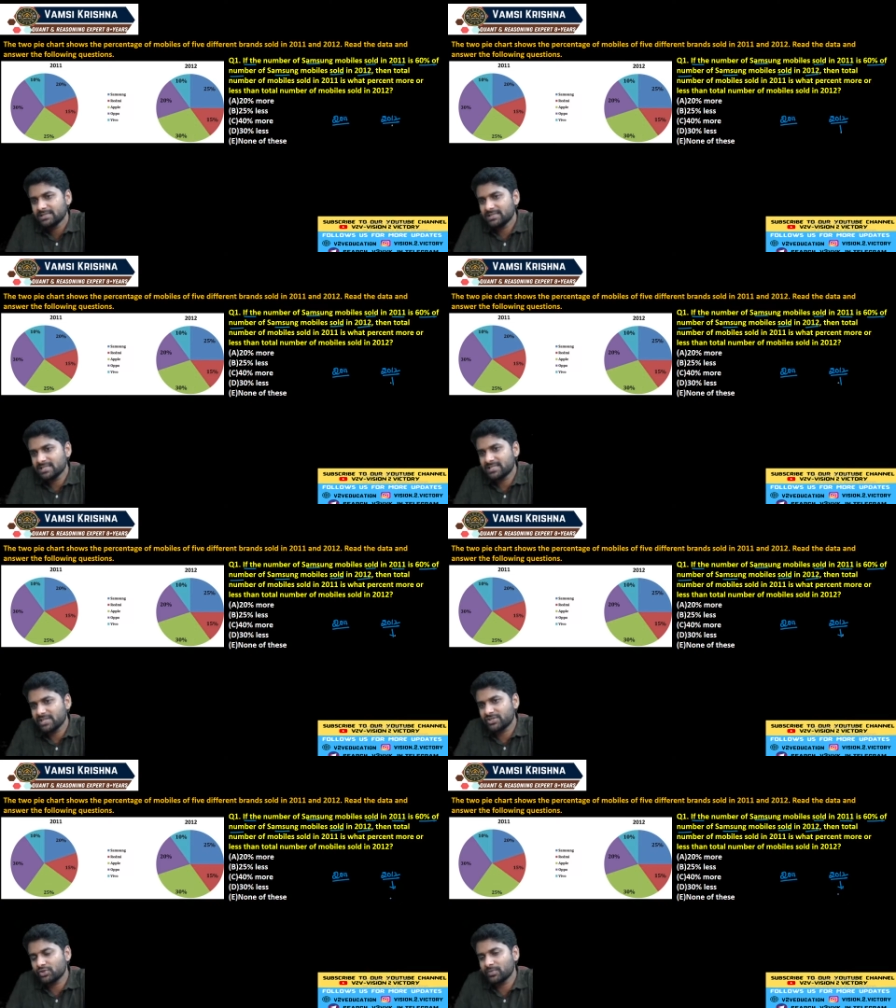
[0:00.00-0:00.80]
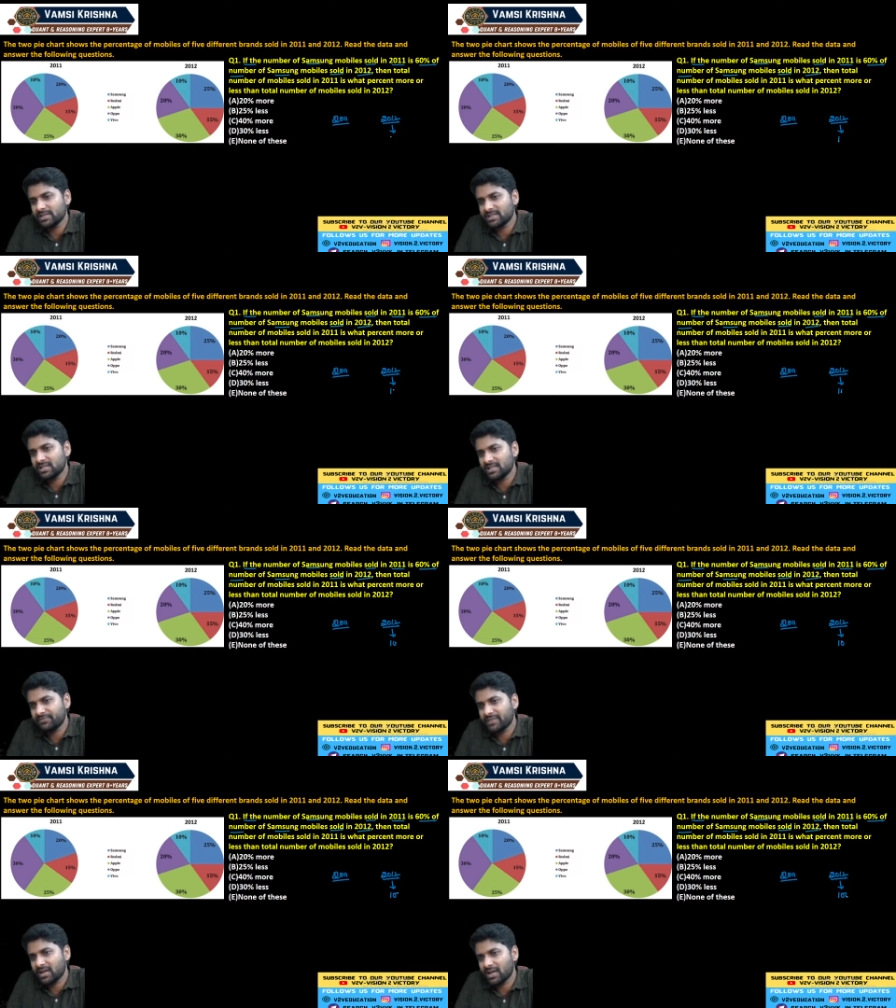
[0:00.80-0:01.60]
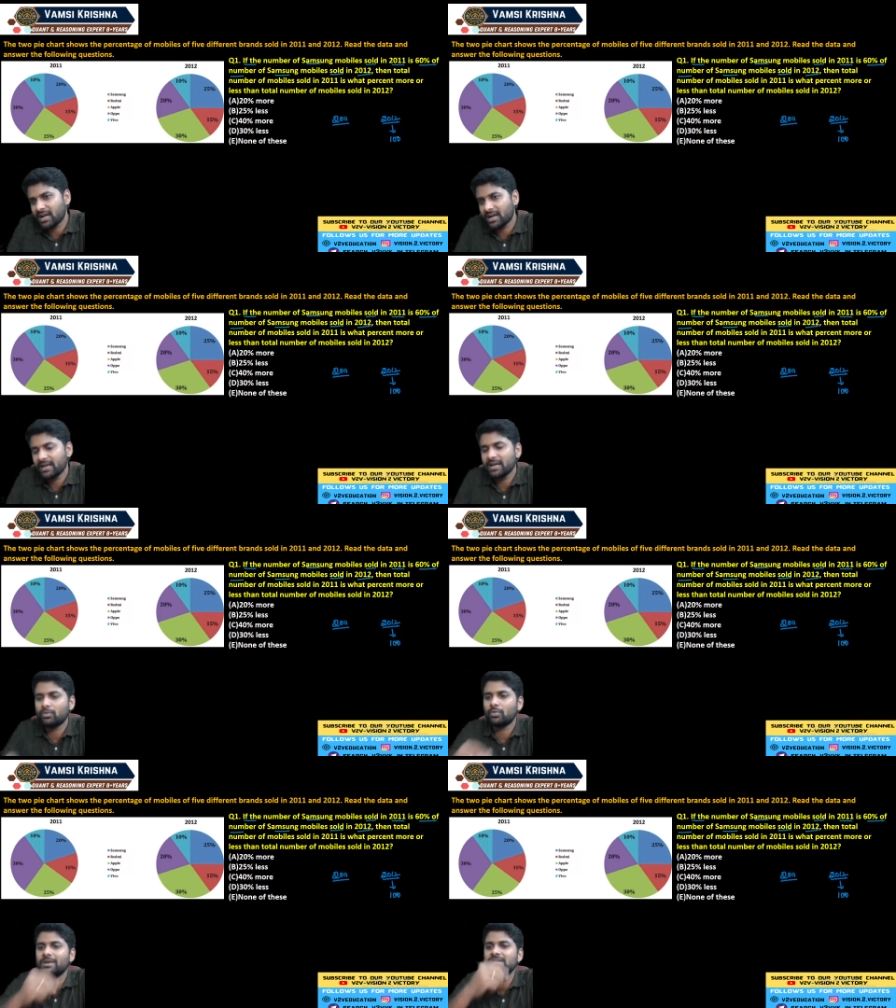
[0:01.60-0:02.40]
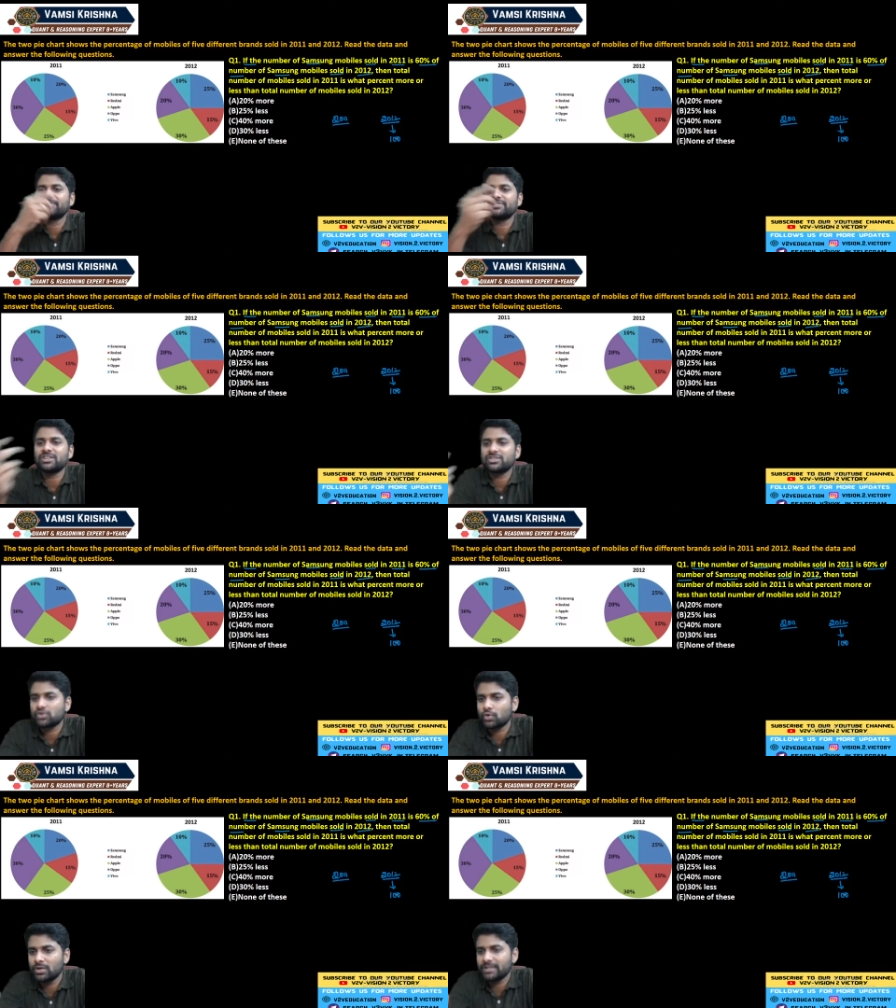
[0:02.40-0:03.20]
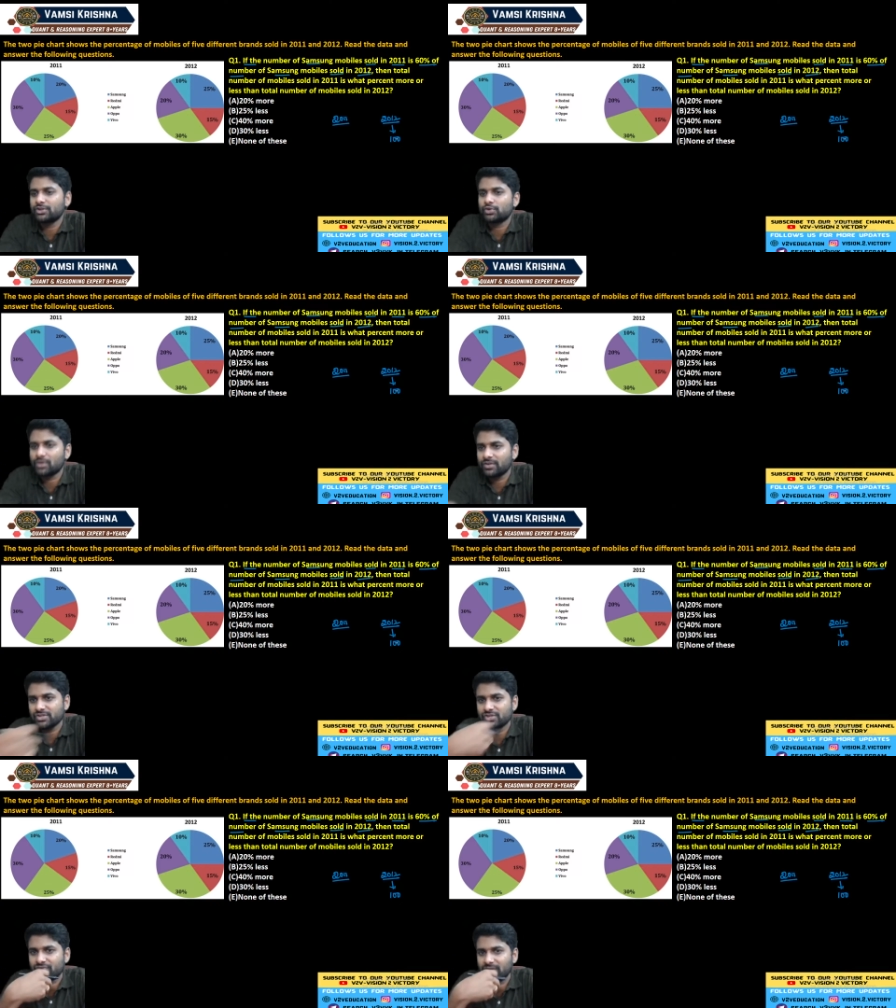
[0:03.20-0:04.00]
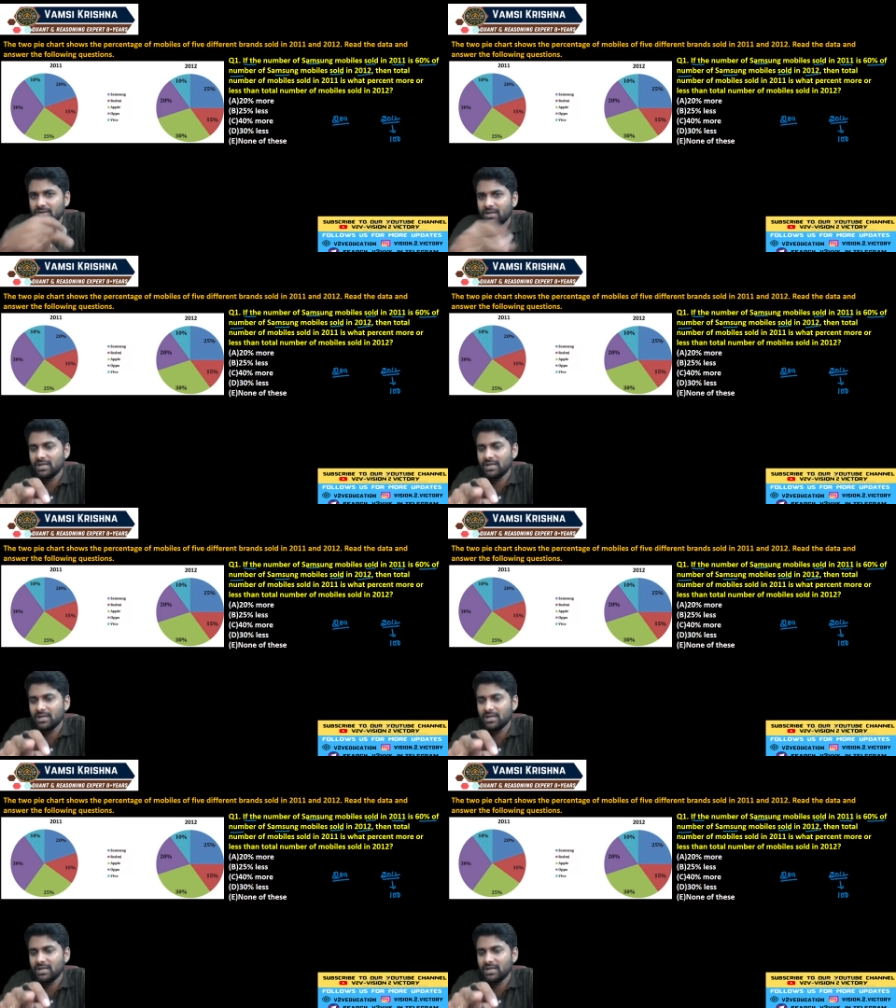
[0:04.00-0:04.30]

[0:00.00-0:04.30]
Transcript: Just assuming that if there are 100 mobiles which are sold in 2012.